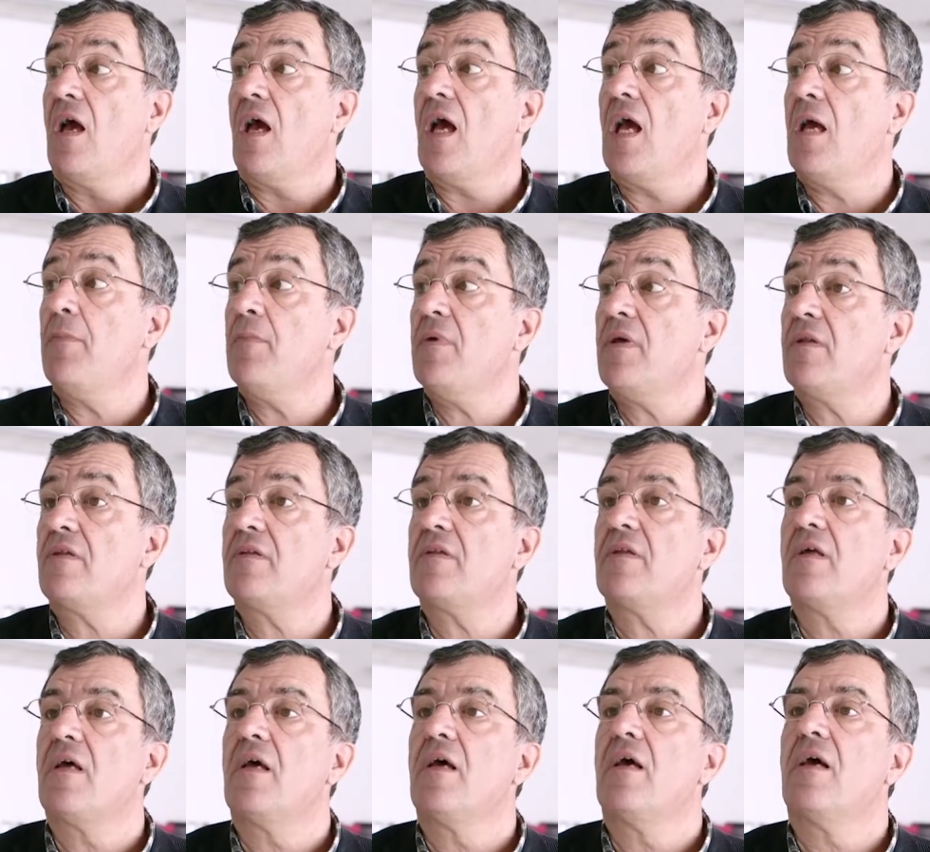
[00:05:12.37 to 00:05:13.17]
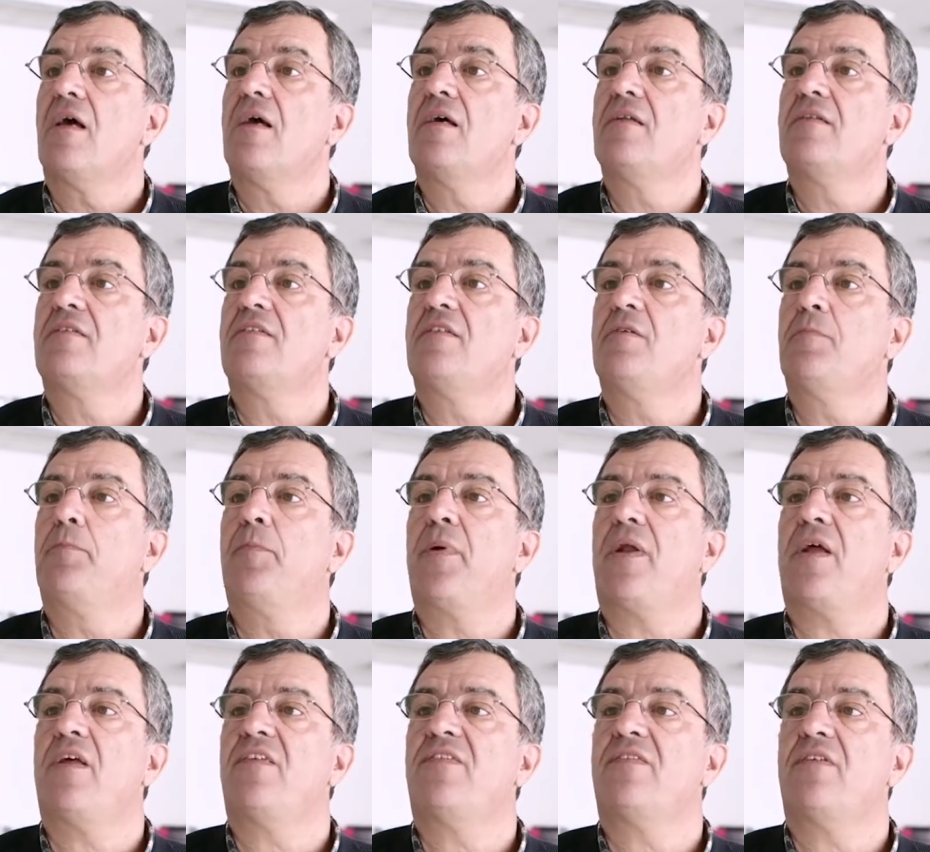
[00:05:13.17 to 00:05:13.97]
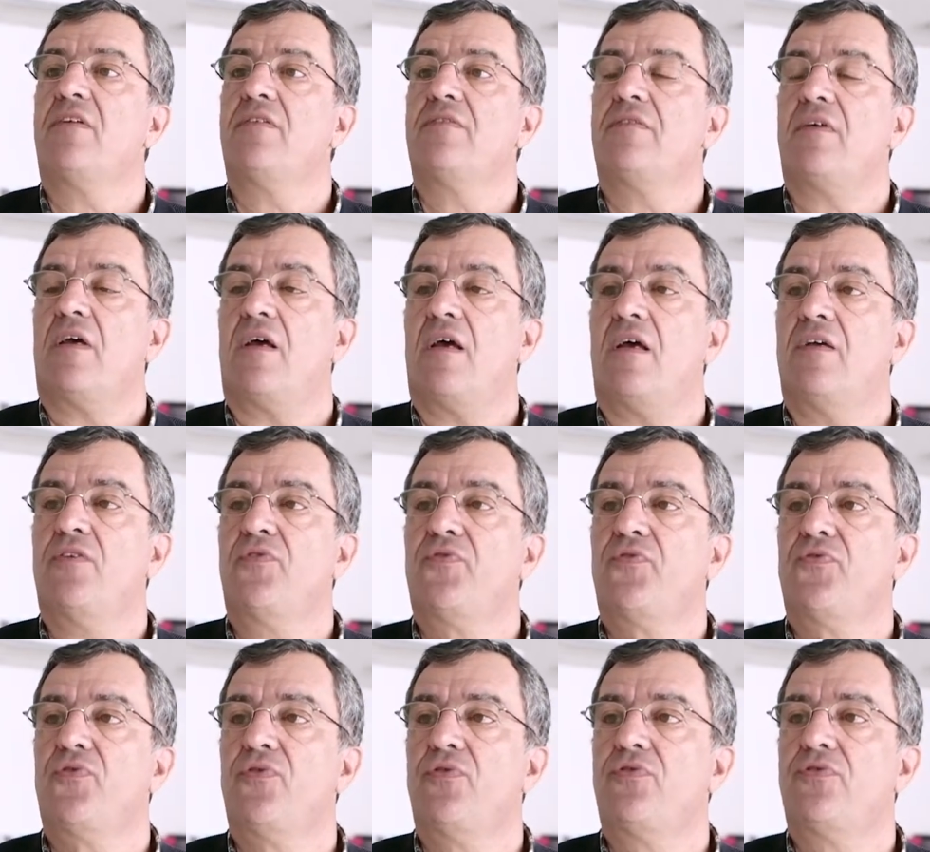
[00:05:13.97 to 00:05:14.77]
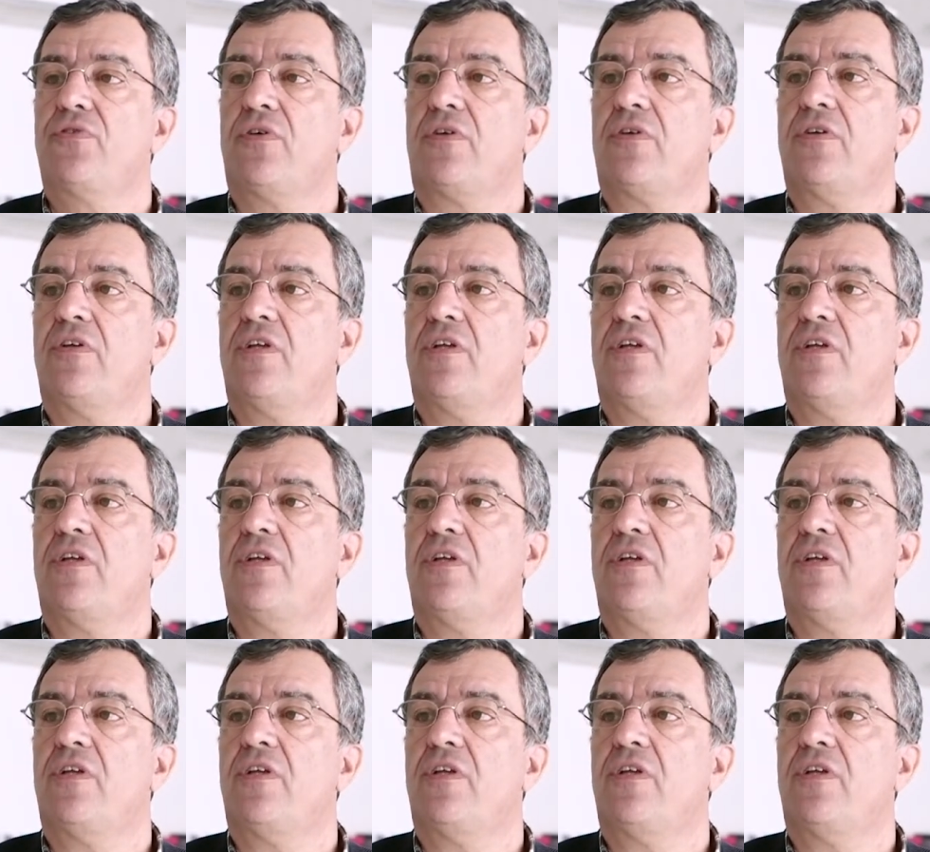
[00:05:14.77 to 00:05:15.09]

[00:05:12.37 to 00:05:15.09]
aimed at the present and future